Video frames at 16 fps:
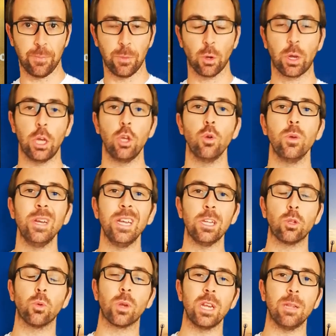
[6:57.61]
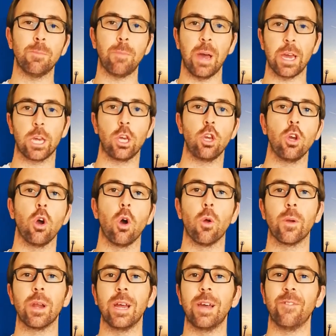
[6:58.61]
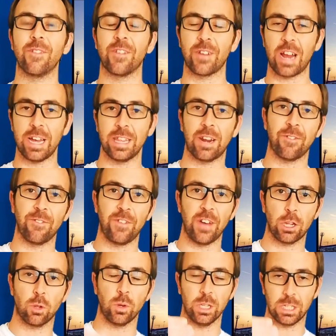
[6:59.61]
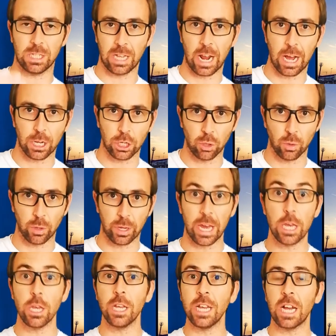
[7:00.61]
Okay, you need to read back your radar vector instruction, okay? And it